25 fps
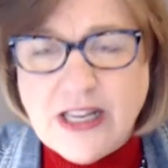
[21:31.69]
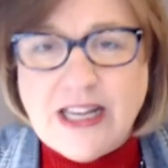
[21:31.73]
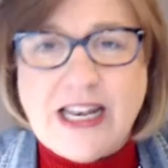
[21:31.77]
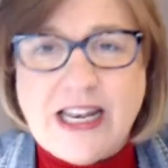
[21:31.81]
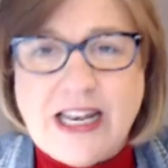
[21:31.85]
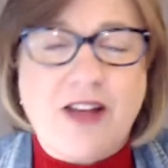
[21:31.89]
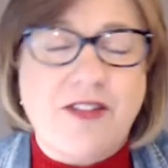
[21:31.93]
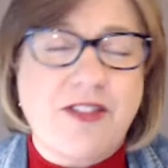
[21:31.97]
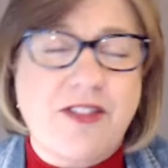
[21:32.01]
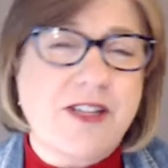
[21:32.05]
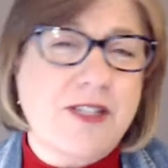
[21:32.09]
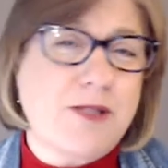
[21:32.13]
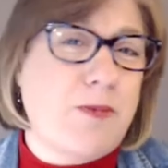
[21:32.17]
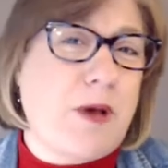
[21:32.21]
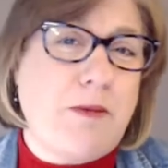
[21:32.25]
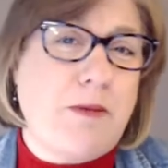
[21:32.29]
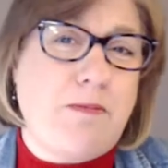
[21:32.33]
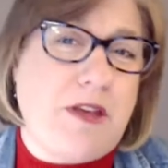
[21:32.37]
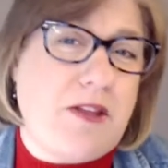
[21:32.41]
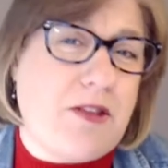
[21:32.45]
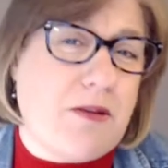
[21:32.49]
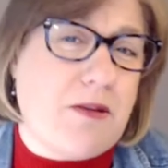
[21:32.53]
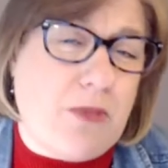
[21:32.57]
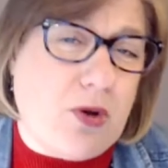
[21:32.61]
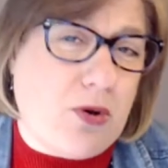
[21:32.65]
Now, this might
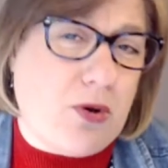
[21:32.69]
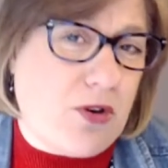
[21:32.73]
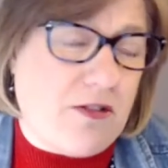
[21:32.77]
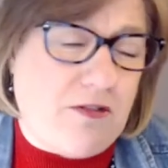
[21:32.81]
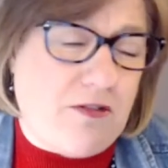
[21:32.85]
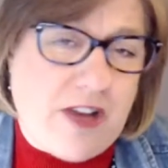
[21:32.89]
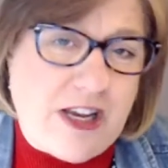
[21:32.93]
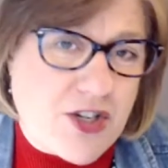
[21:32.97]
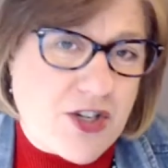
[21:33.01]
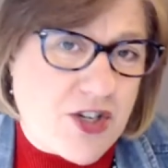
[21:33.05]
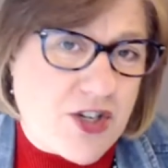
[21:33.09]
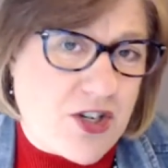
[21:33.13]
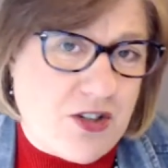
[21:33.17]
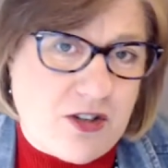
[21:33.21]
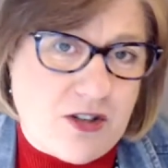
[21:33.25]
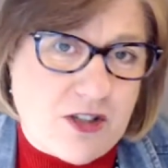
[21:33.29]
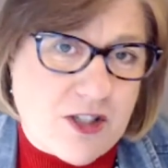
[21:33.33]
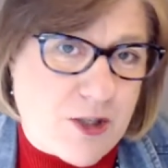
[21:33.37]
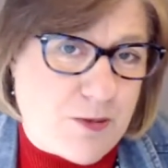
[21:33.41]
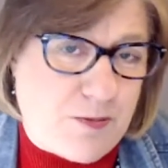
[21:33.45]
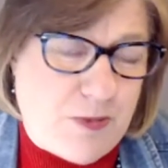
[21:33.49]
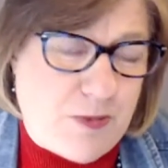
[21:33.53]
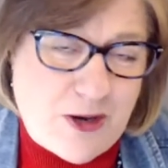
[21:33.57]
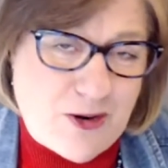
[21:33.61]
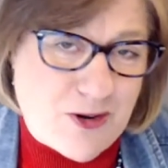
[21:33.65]
be the motivational
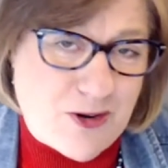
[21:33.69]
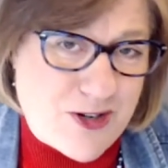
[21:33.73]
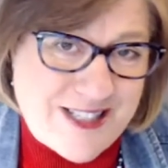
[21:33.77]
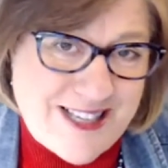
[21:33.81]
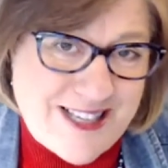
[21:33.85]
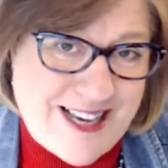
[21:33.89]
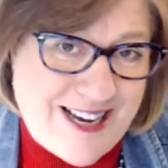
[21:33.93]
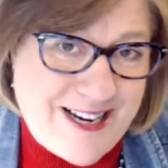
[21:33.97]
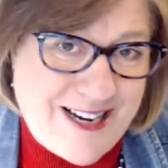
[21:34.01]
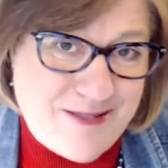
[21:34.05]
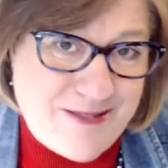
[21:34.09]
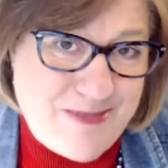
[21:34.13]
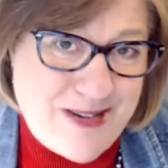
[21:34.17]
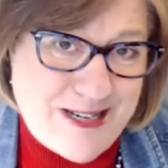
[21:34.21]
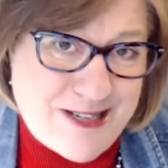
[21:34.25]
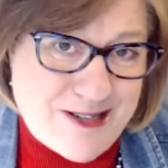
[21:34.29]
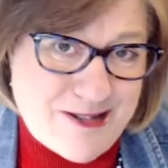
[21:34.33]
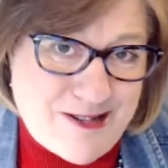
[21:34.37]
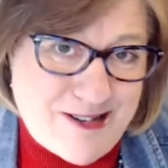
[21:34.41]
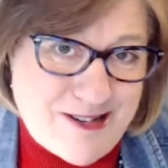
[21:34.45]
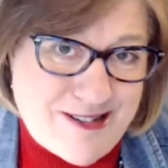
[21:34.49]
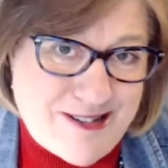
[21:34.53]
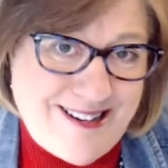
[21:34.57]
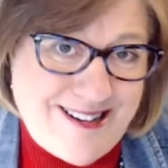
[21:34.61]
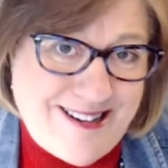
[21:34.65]
speaker side of me
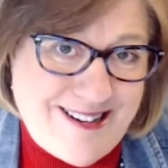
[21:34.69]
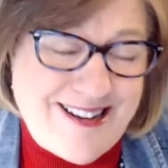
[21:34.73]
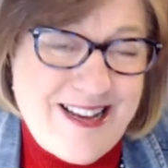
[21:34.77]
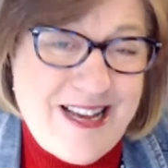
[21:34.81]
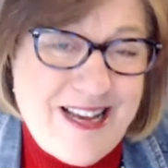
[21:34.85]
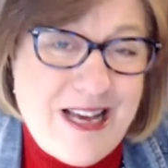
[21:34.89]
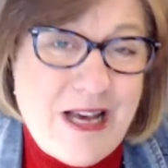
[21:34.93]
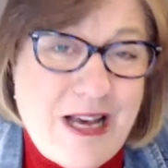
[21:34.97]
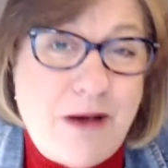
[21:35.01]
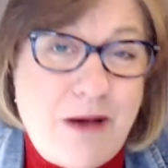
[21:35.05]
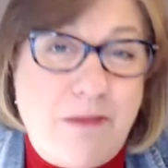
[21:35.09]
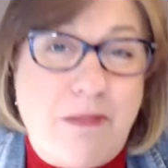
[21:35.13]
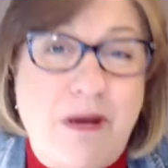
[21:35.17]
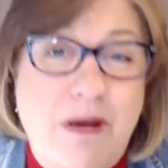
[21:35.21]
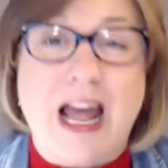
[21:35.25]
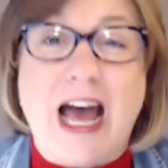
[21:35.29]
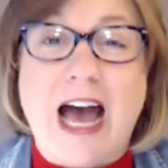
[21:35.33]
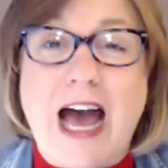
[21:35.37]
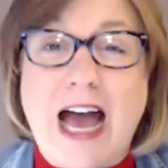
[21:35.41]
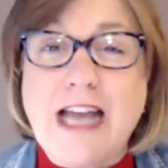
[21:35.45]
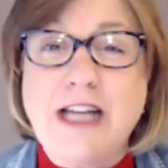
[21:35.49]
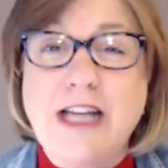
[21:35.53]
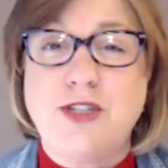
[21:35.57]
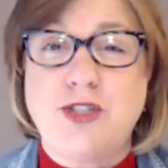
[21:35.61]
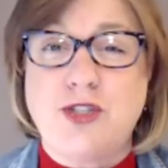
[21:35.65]
talking, but
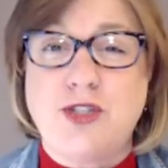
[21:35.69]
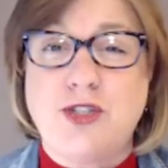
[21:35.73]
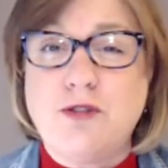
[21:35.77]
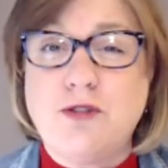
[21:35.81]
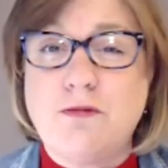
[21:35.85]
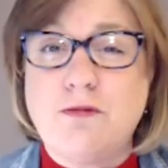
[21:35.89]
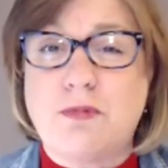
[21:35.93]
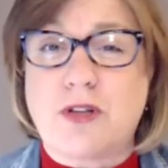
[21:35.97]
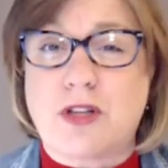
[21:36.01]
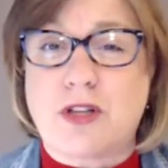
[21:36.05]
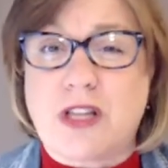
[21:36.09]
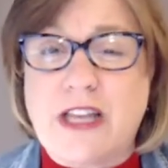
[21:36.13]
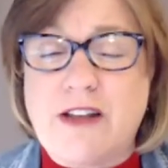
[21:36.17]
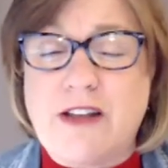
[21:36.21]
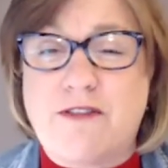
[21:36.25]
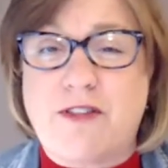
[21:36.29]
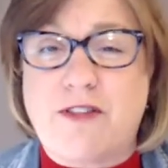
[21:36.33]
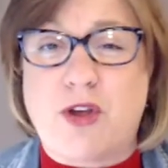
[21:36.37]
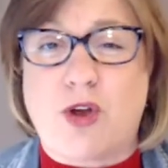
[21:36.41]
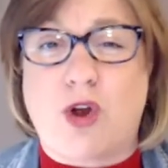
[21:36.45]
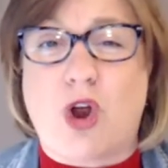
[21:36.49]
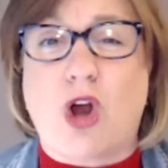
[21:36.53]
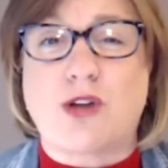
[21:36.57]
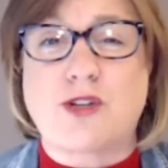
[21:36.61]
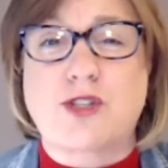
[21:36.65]
I do believe
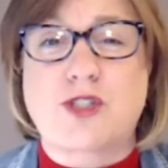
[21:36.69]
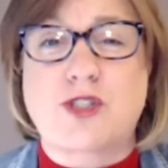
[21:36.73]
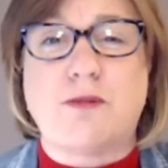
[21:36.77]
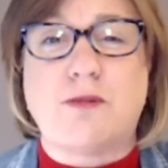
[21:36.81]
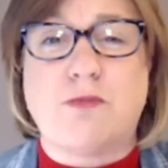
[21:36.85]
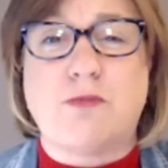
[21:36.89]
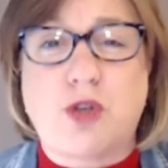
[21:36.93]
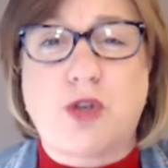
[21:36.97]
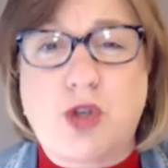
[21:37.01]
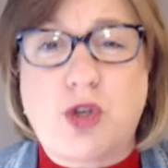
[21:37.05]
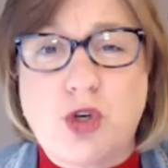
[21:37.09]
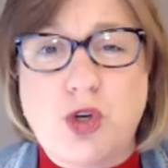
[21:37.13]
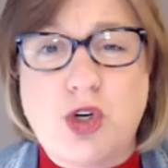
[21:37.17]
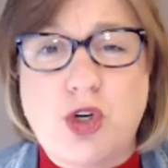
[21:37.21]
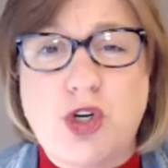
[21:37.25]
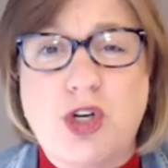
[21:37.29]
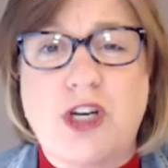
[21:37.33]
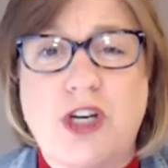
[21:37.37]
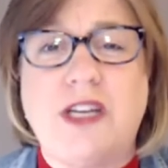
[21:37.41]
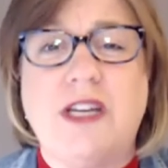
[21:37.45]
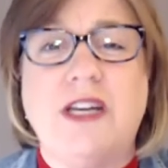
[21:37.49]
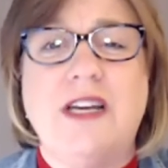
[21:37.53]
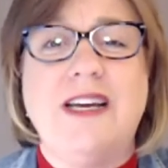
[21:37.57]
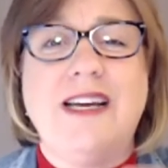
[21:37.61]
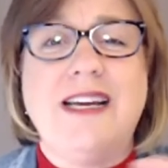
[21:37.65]
there are some good,